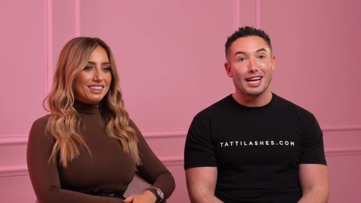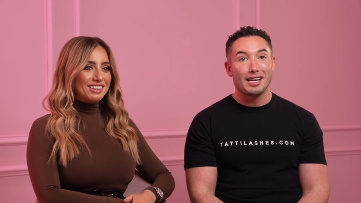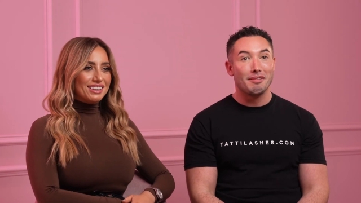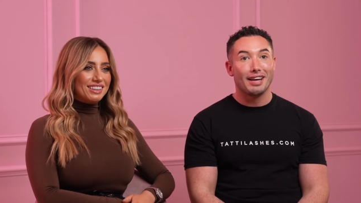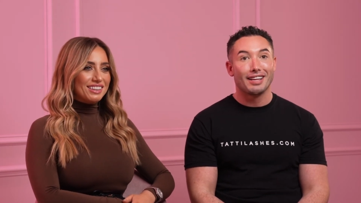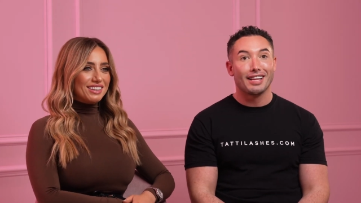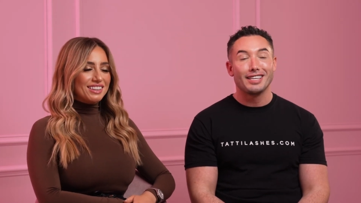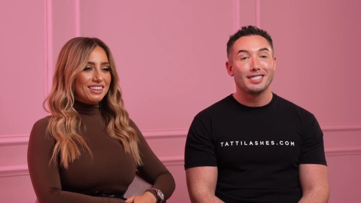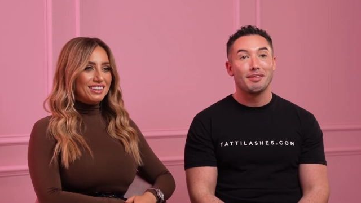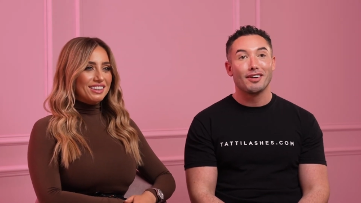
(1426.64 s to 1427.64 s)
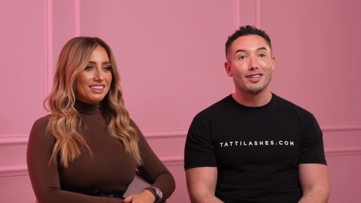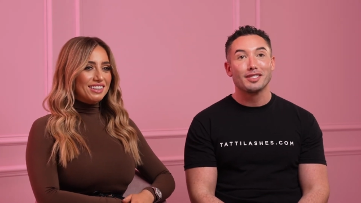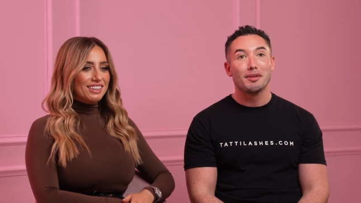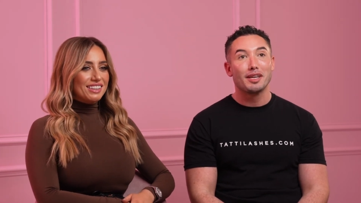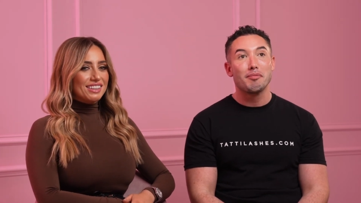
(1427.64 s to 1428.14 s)
Speaker 1: a nightmare, like to be
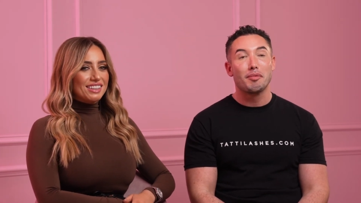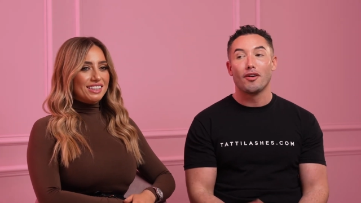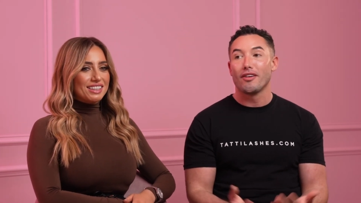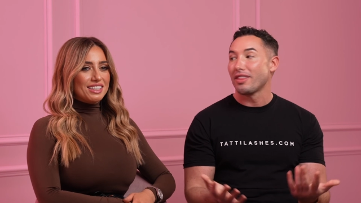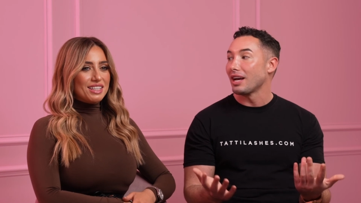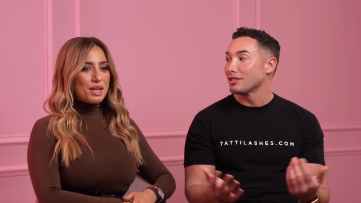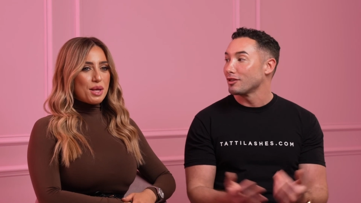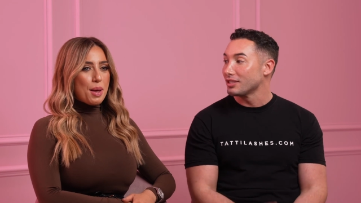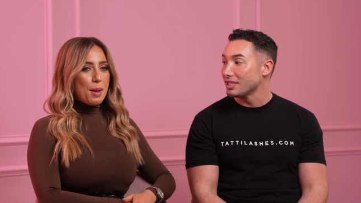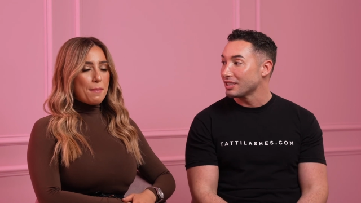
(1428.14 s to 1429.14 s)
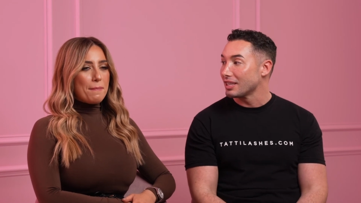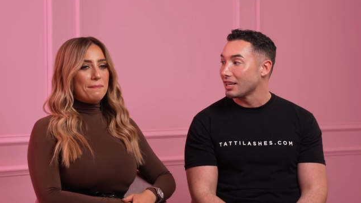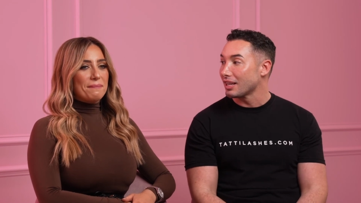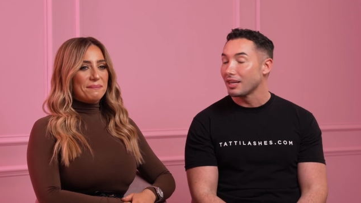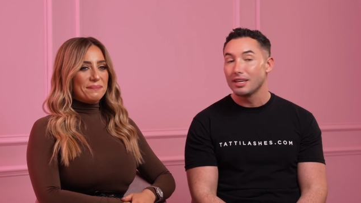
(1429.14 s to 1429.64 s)
honest with you, but that's us, isn't
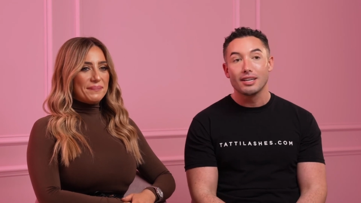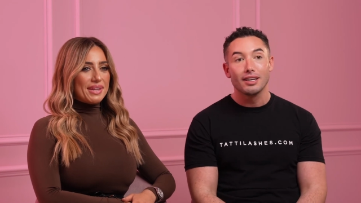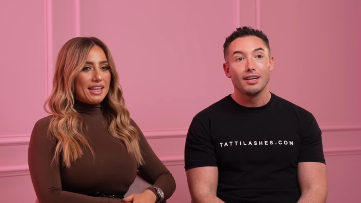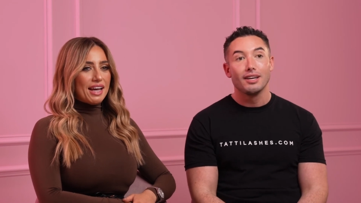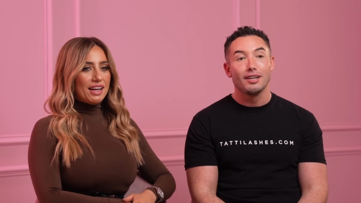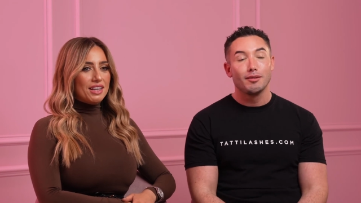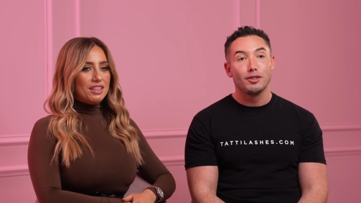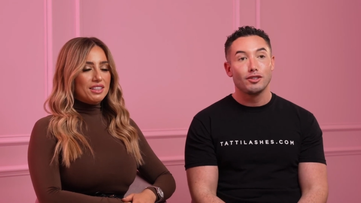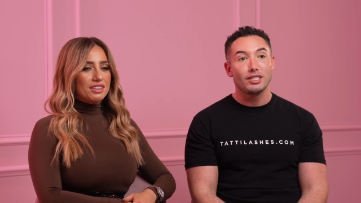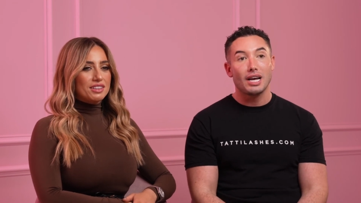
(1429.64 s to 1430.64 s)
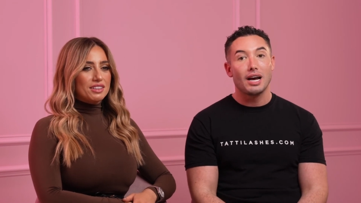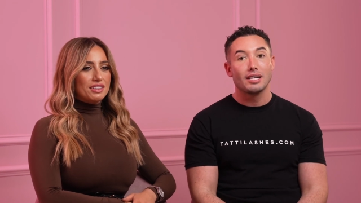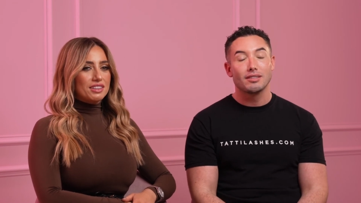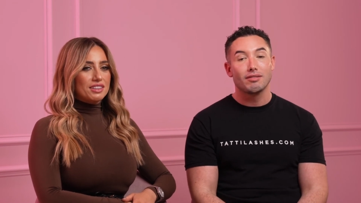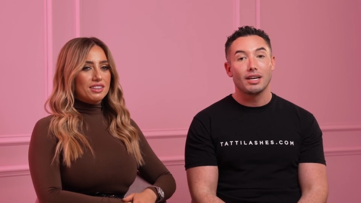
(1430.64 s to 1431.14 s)
it? Like yeah. we just
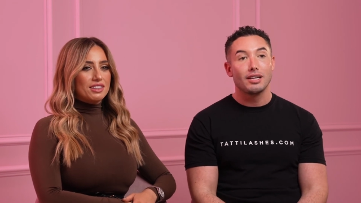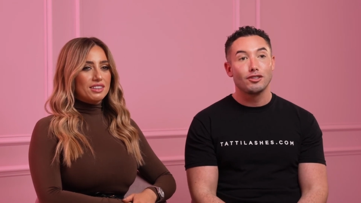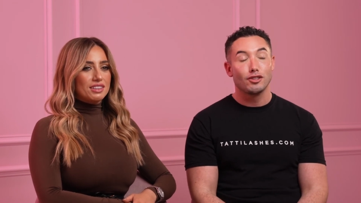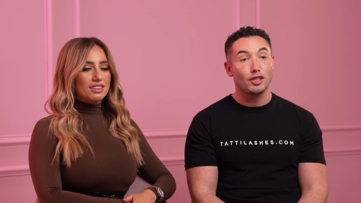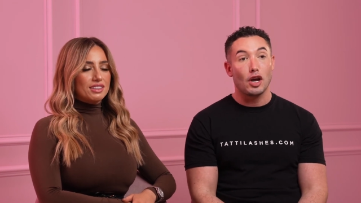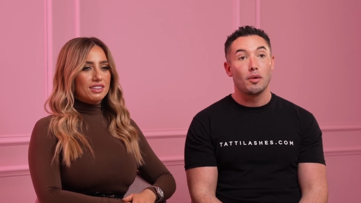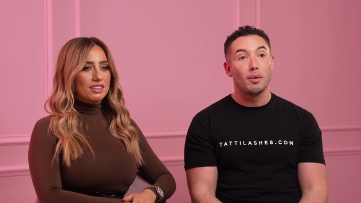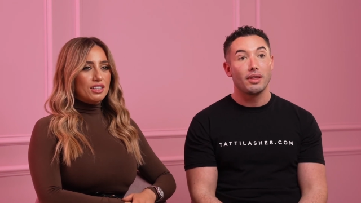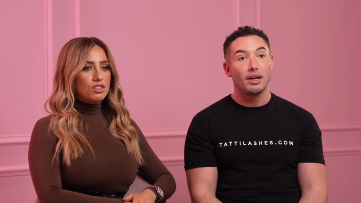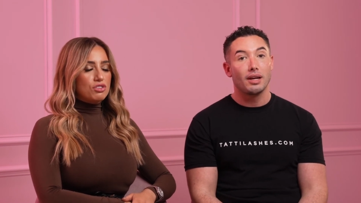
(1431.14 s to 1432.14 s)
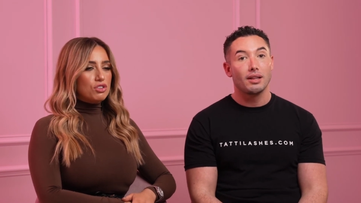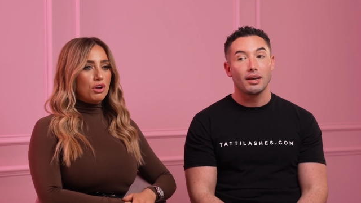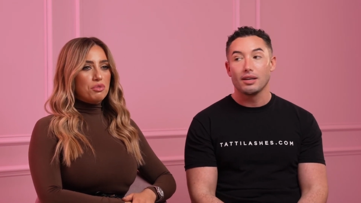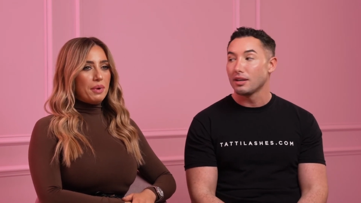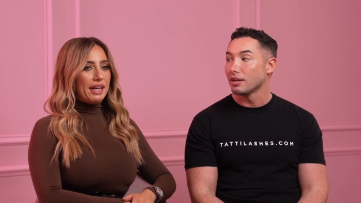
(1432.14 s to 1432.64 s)
kind of like just go with it. Just
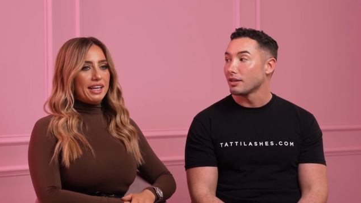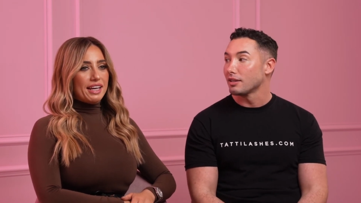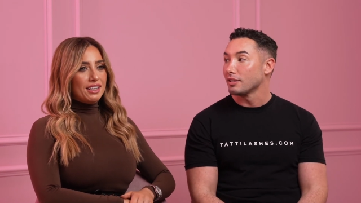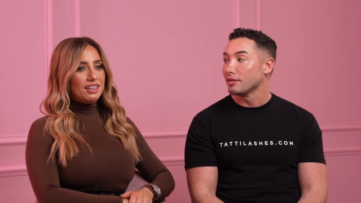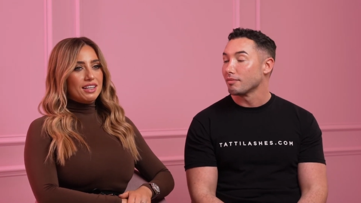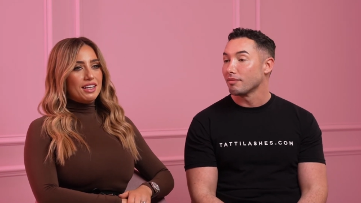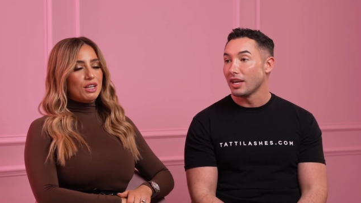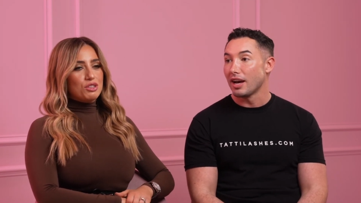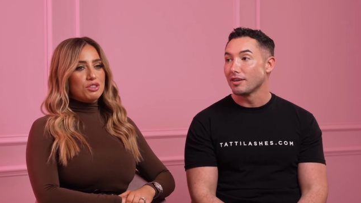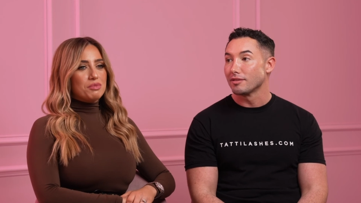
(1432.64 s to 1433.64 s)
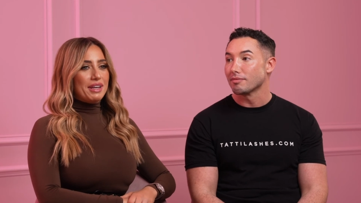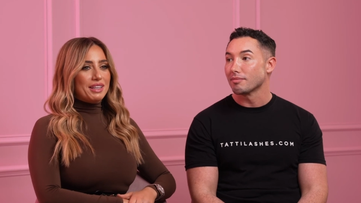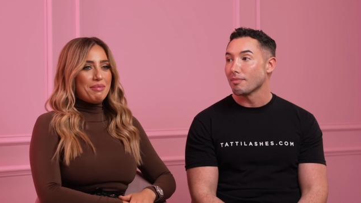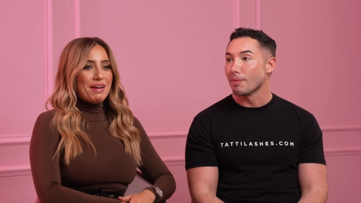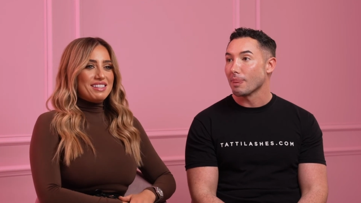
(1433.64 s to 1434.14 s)
gotta like,
Speaker 2: wing it yeah. and just
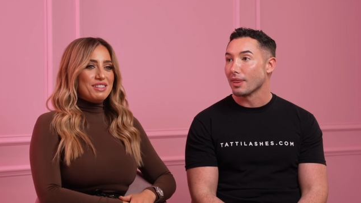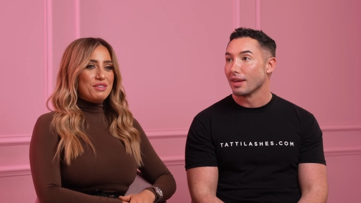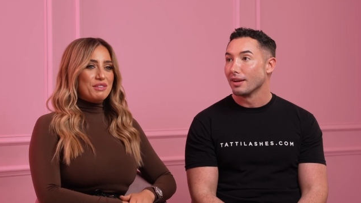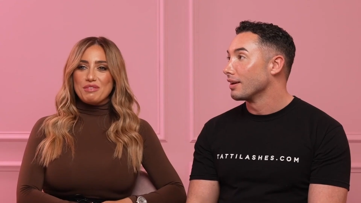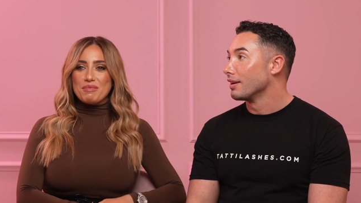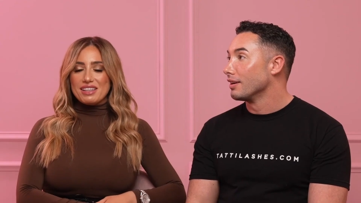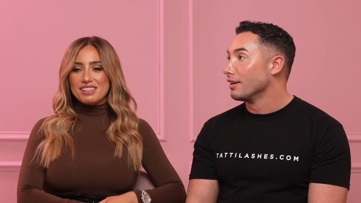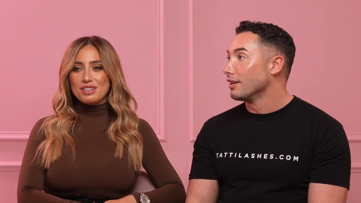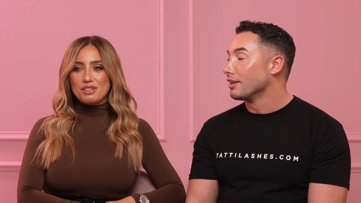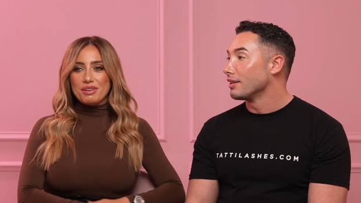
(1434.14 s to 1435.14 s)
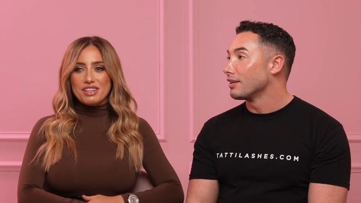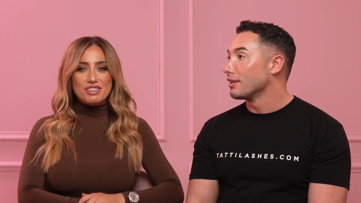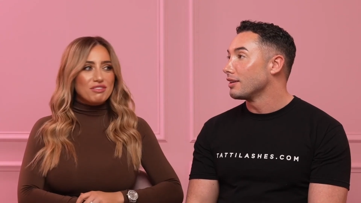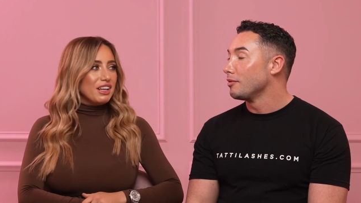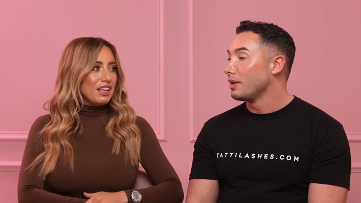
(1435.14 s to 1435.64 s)
make the best out of a bad
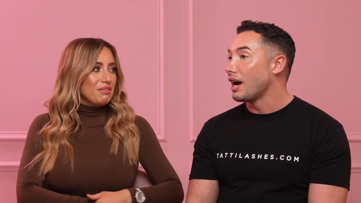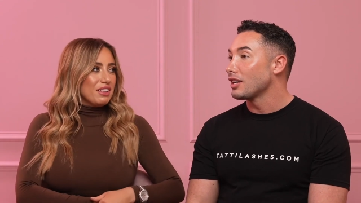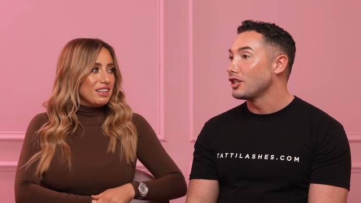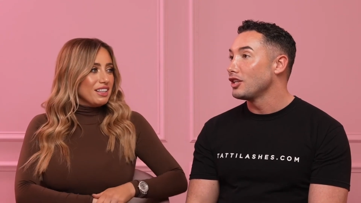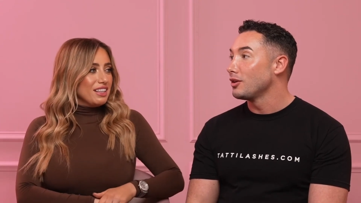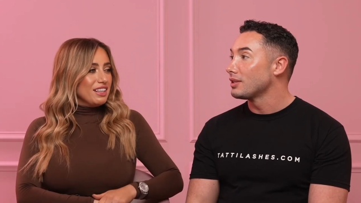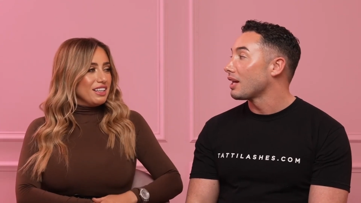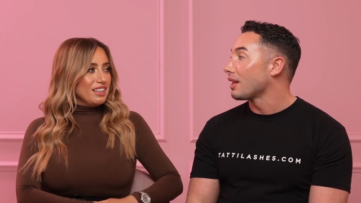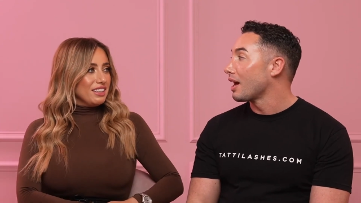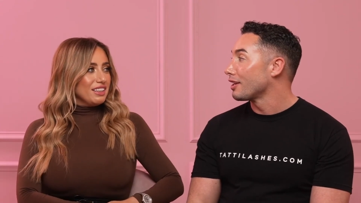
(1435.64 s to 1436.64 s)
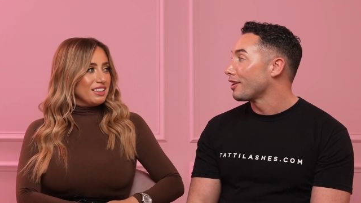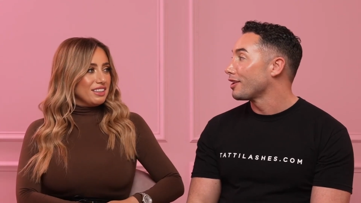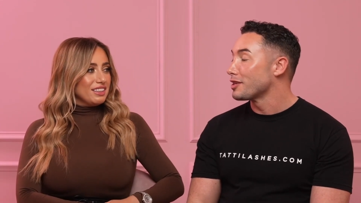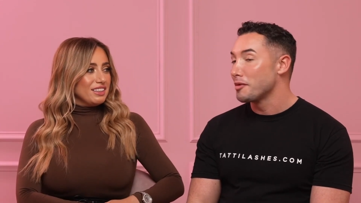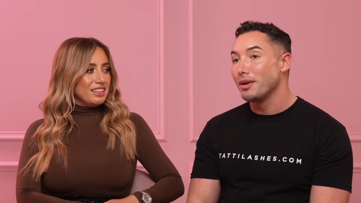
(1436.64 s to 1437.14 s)
situation. Maybe you actually then. use that line
Speaker 1: a
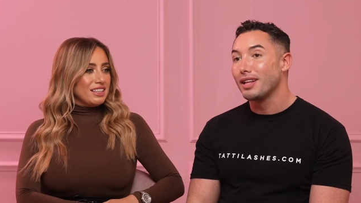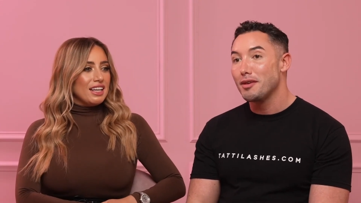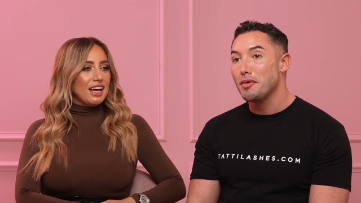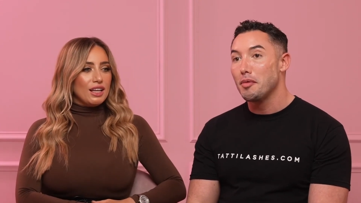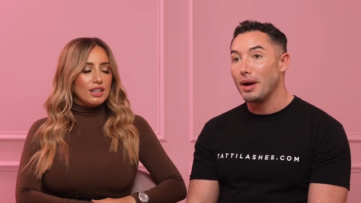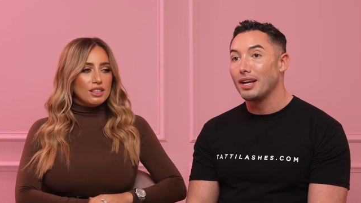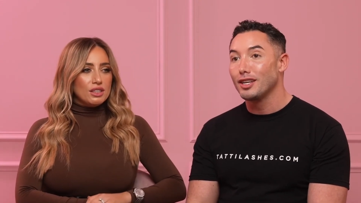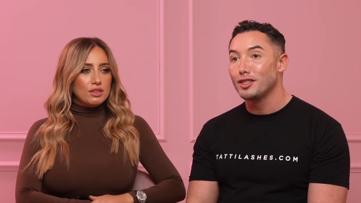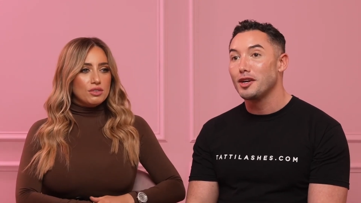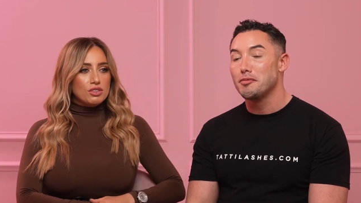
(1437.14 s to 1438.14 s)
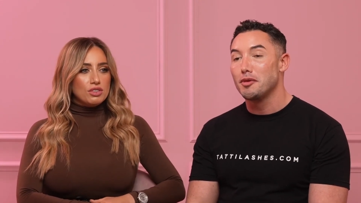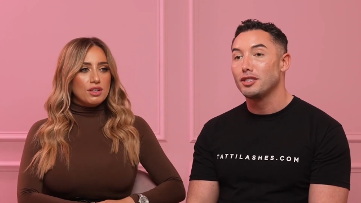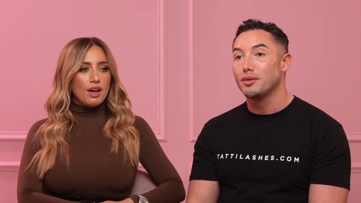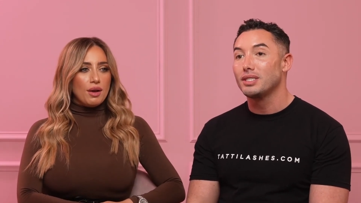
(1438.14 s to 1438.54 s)
lot, don't you? Like yeah. you wing it so much yeah.